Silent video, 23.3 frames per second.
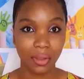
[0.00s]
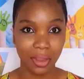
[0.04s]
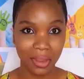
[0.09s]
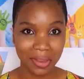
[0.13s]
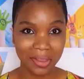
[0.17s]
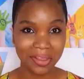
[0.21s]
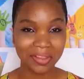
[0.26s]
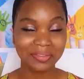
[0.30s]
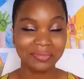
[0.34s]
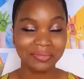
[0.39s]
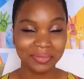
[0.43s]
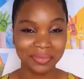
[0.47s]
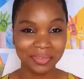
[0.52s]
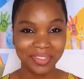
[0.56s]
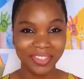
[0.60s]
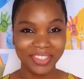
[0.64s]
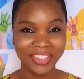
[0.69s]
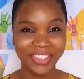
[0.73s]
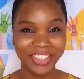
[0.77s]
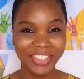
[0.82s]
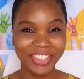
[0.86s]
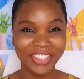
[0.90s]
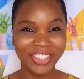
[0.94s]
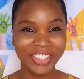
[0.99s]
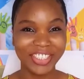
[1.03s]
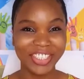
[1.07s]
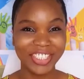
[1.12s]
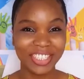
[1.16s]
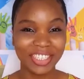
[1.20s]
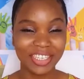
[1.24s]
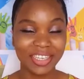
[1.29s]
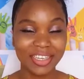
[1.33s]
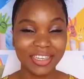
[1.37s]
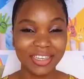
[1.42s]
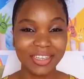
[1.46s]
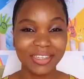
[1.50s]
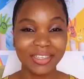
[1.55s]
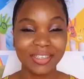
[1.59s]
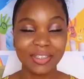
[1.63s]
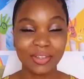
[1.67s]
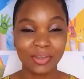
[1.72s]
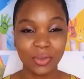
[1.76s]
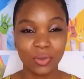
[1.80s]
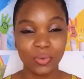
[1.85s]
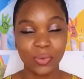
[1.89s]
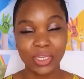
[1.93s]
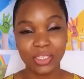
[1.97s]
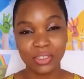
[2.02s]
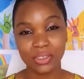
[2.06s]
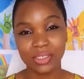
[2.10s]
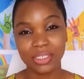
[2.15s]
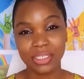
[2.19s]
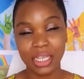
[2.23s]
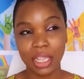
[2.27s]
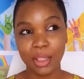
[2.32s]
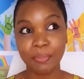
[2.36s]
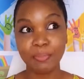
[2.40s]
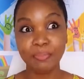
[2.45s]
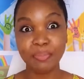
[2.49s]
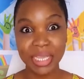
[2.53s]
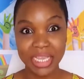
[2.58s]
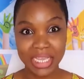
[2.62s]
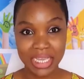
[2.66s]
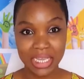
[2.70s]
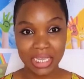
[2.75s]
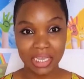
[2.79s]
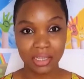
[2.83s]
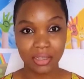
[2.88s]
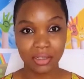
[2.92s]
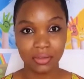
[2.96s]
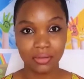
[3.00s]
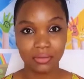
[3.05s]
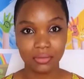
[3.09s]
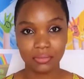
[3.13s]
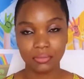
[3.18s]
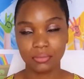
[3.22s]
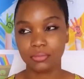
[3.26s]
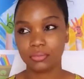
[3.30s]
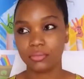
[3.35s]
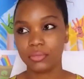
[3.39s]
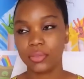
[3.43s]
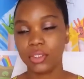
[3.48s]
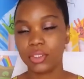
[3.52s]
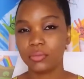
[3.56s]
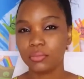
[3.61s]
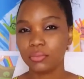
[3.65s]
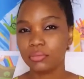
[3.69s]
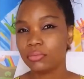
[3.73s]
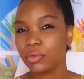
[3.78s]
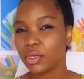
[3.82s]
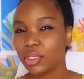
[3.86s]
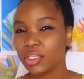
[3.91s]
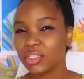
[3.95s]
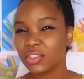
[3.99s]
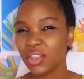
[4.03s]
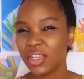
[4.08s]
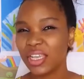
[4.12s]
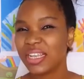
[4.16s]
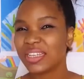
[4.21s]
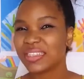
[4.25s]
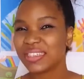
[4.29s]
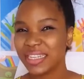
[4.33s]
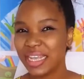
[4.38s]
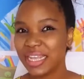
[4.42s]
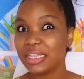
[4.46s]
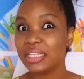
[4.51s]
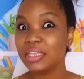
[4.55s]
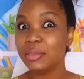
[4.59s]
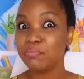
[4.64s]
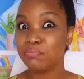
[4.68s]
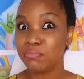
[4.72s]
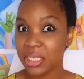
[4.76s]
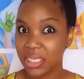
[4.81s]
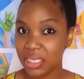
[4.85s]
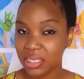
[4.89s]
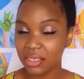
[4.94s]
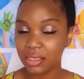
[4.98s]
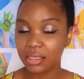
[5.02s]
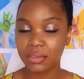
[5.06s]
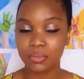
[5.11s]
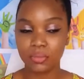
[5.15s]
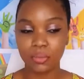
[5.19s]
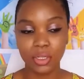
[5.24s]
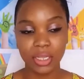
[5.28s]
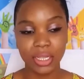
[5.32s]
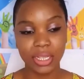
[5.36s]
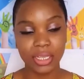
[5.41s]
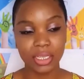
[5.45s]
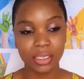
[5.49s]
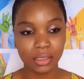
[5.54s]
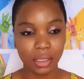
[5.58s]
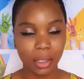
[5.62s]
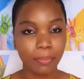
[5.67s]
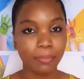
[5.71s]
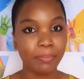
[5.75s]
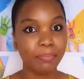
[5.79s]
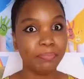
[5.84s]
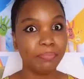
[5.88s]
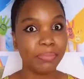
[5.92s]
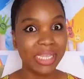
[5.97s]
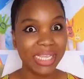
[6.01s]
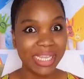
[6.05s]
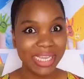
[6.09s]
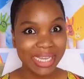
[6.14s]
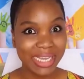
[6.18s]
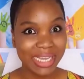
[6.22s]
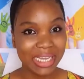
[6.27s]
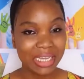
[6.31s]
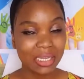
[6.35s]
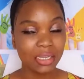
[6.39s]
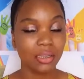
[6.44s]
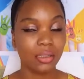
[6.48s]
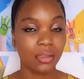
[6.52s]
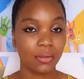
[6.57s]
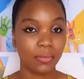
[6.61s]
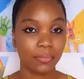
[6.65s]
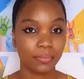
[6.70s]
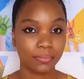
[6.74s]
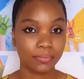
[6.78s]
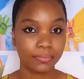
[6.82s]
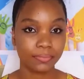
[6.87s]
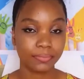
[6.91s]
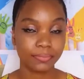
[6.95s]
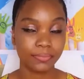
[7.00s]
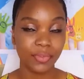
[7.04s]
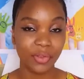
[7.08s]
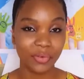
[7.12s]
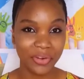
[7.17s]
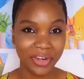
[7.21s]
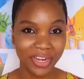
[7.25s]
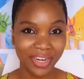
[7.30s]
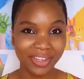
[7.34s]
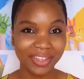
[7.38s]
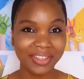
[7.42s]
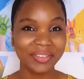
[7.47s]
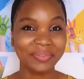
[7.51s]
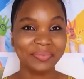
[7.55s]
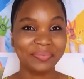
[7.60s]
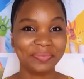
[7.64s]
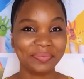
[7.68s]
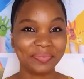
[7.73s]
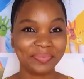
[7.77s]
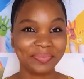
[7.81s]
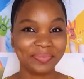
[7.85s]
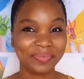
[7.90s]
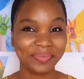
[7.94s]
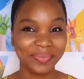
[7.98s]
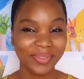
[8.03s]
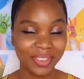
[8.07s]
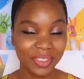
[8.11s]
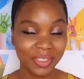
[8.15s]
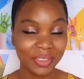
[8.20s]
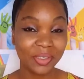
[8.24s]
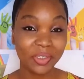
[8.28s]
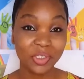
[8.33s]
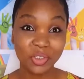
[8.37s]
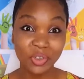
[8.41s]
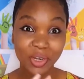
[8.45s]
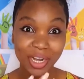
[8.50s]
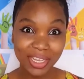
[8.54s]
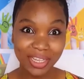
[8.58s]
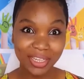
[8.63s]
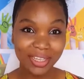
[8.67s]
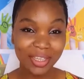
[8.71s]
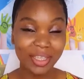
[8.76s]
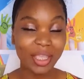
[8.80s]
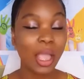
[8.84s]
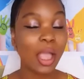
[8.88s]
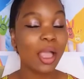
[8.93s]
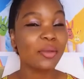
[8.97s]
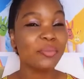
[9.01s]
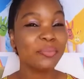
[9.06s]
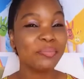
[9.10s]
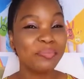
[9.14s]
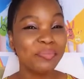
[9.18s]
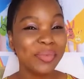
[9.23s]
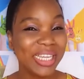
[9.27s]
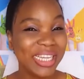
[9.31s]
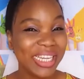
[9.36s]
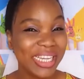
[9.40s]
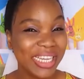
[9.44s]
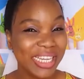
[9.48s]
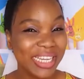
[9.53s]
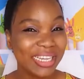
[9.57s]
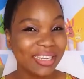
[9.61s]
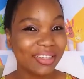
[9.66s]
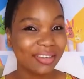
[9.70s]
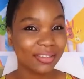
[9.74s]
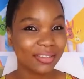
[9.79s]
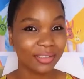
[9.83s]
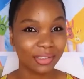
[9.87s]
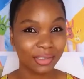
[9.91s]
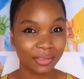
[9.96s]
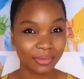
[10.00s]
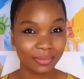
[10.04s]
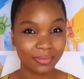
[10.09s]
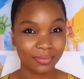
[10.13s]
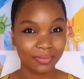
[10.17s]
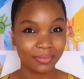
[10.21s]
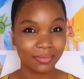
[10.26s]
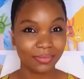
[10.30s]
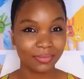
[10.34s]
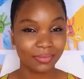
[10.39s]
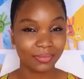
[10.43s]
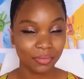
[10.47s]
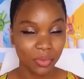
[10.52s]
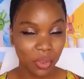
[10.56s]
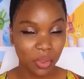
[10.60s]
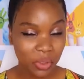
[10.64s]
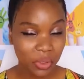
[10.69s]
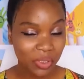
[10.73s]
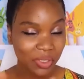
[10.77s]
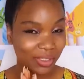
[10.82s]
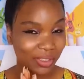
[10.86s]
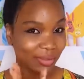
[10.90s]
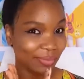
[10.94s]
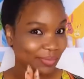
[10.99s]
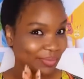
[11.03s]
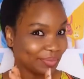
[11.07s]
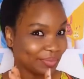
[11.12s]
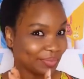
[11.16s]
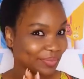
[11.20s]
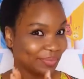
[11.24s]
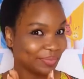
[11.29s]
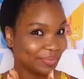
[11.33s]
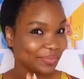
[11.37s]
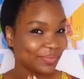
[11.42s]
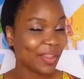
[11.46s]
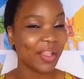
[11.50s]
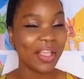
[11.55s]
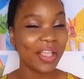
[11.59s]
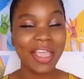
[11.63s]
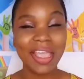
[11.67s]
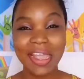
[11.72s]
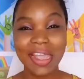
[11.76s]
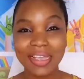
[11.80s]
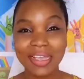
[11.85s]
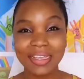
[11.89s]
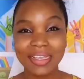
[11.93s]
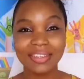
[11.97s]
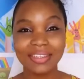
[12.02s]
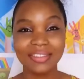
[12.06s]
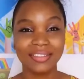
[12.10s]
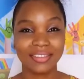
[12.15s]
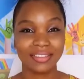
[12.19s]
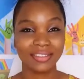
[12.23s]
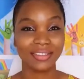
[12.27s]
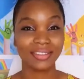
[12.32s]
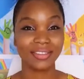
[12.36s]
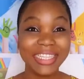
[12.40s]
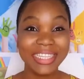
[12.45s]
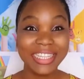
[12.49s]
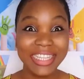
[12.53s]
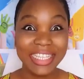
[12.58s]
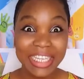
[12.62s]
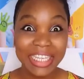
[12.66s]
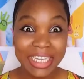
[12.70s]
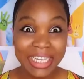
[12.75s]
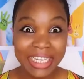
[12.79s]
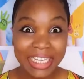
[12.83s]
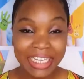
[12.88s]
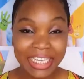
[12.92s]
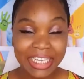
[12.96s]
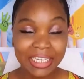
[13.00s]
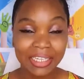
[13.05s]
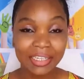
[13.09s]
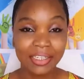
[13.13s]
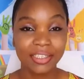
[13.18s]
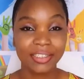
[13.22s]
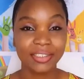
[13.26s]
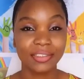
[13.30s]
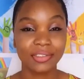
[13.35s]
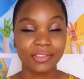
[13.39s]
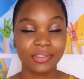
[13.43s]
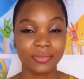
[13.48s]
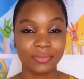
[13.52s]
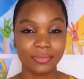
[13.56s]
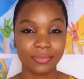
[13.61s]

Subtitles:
Okay, good. So when you say me, but it's not exactly me, it's more like me. All right, so try it. Me. Good. Okay. Ni.